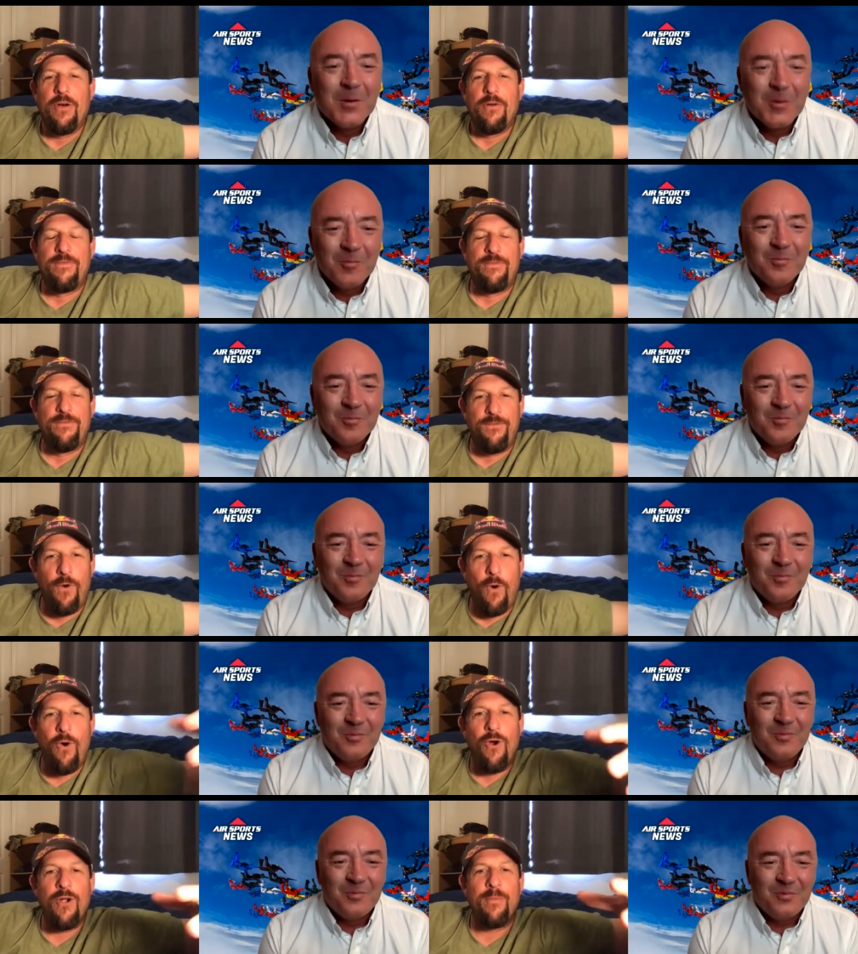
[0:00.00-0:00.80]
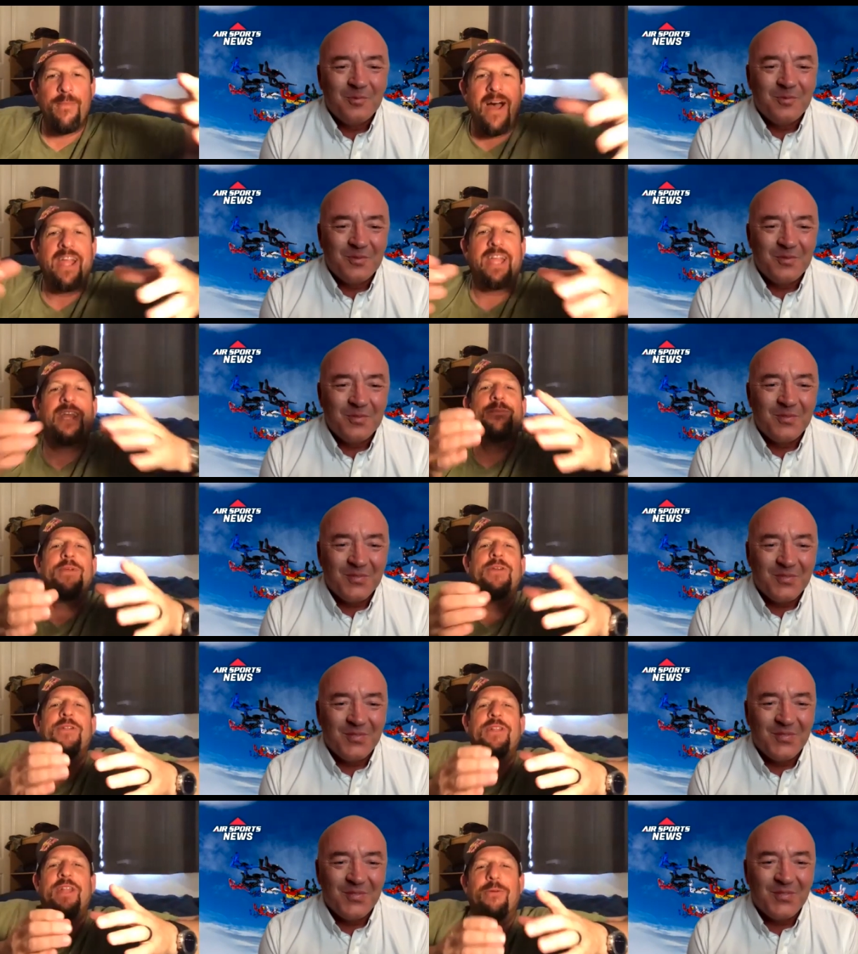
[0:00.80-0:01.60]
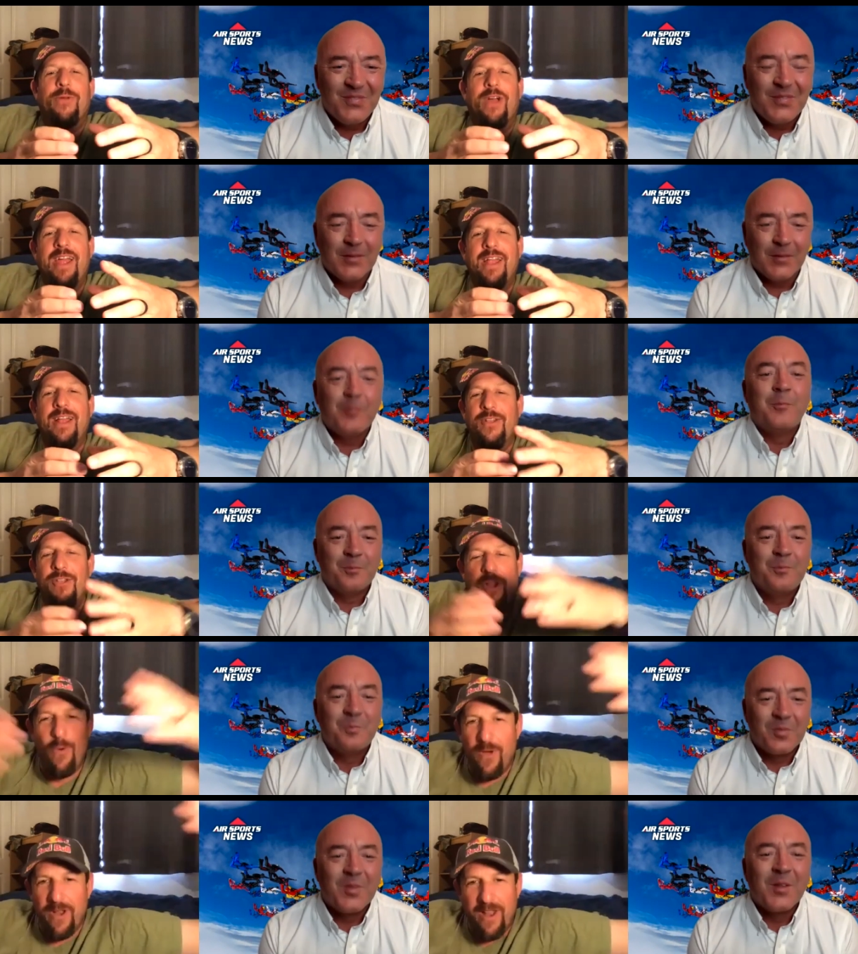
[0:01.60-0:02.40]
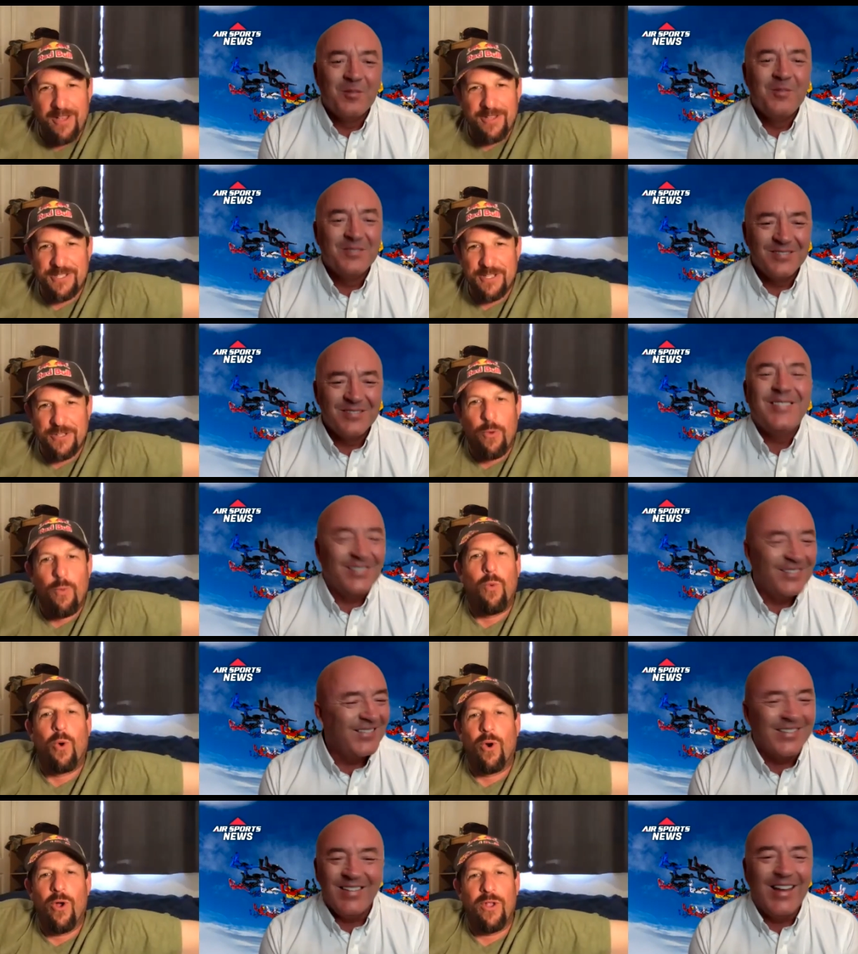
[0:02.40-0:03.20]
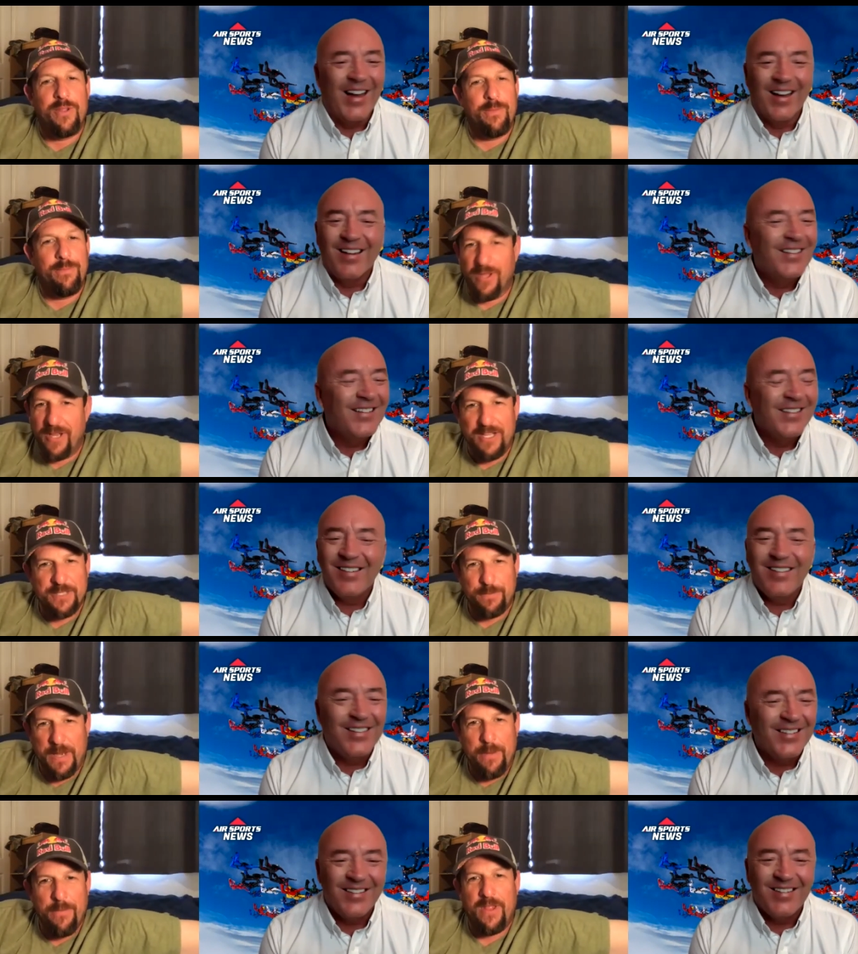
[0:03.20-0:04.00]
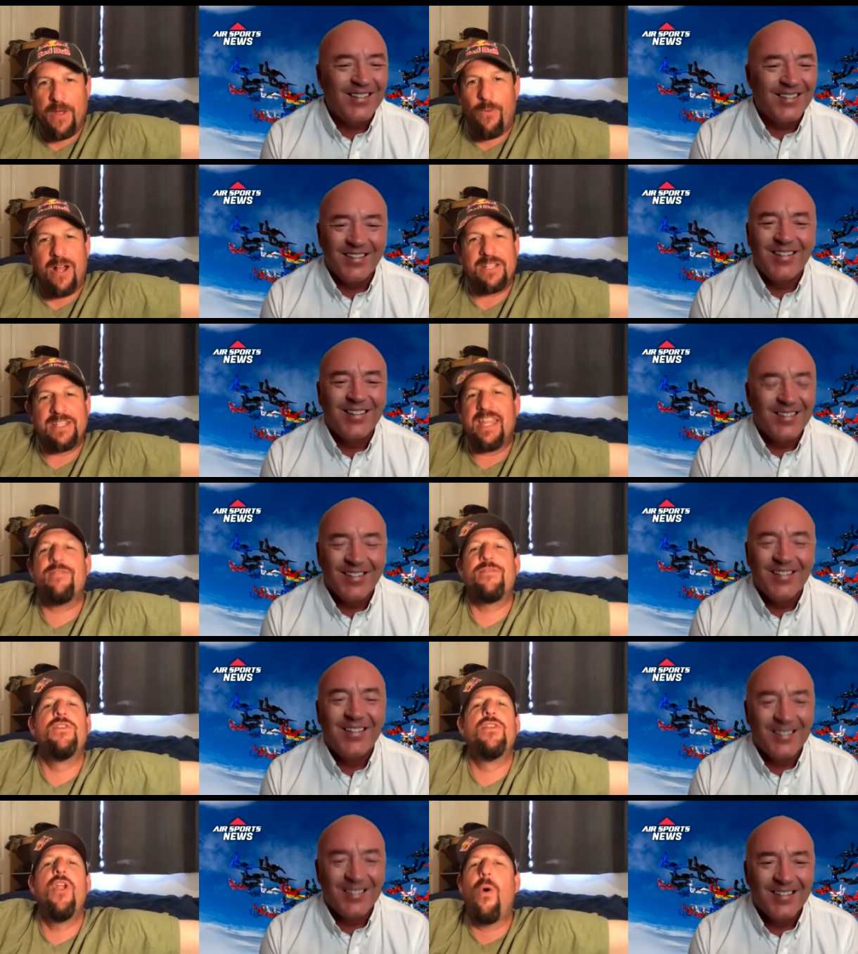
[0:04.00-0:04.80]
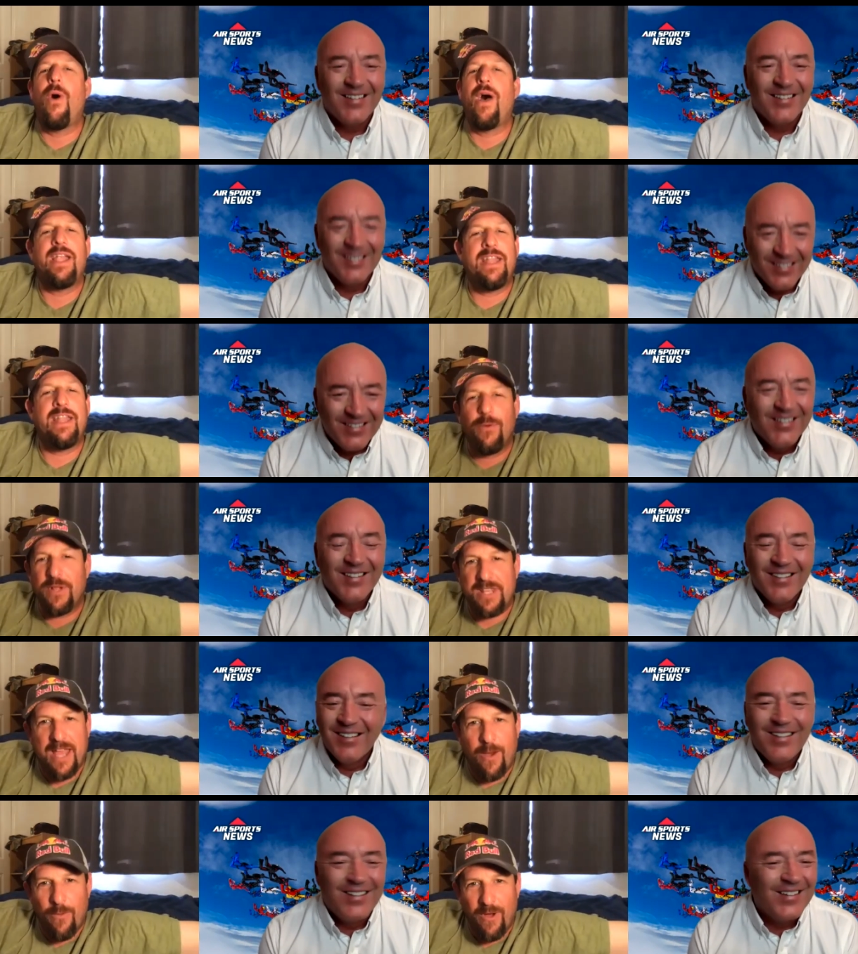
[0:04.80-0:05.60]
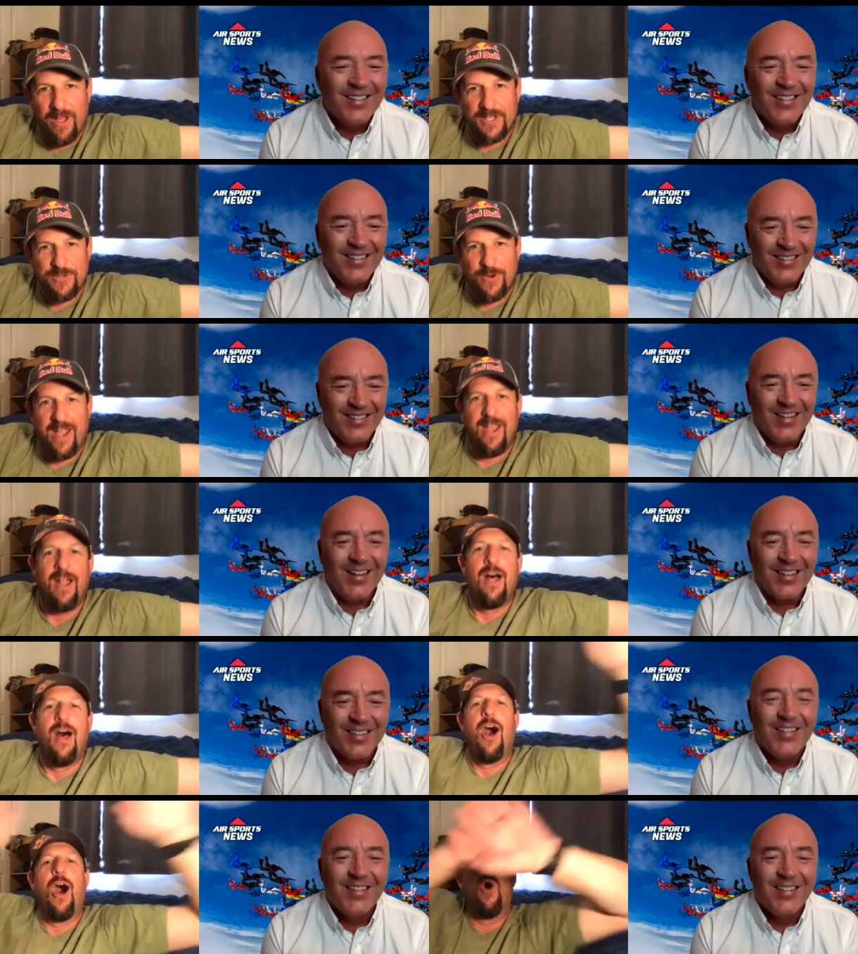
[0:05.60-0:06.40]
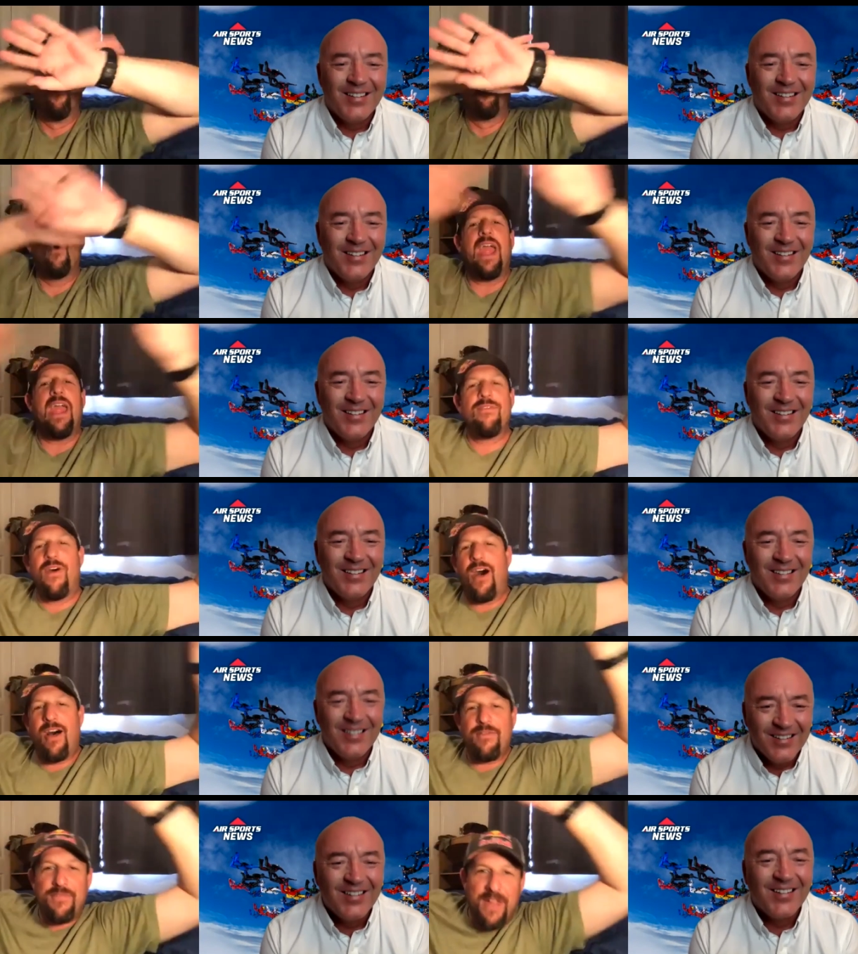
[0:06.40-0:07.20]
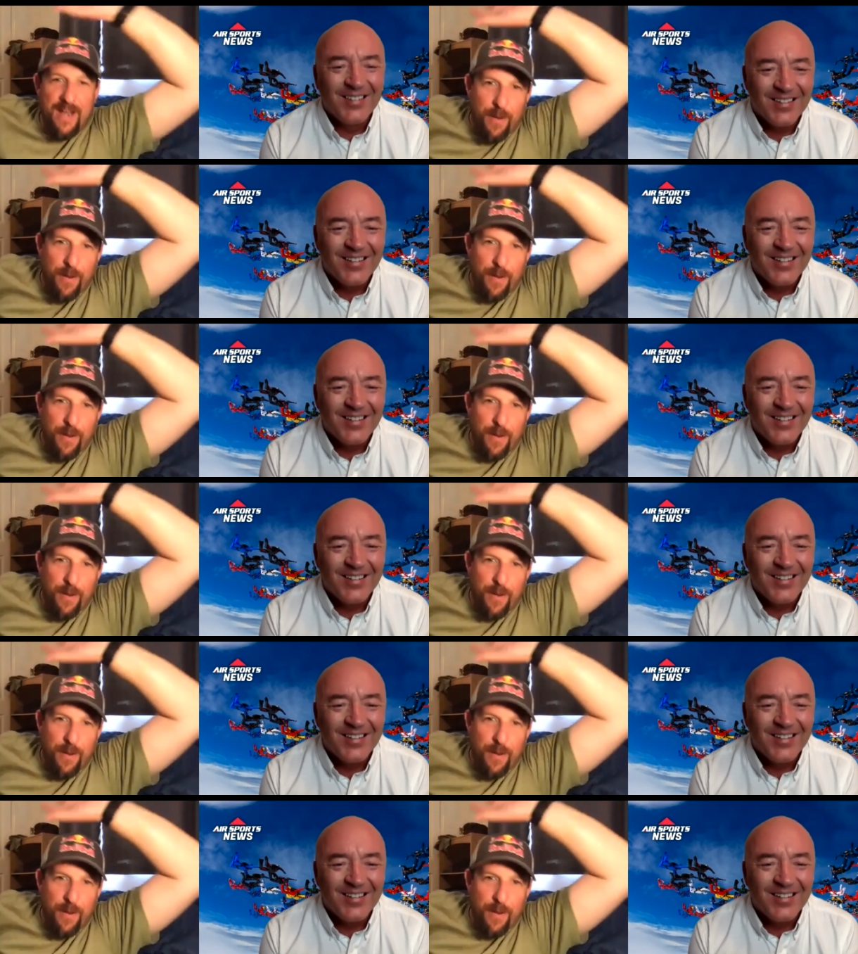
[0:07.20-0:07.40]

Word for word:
Speaker 1: for my community, right? No one else in the world, yeah. the millions of people that watch, they have no idea what that was, right? a wave off and a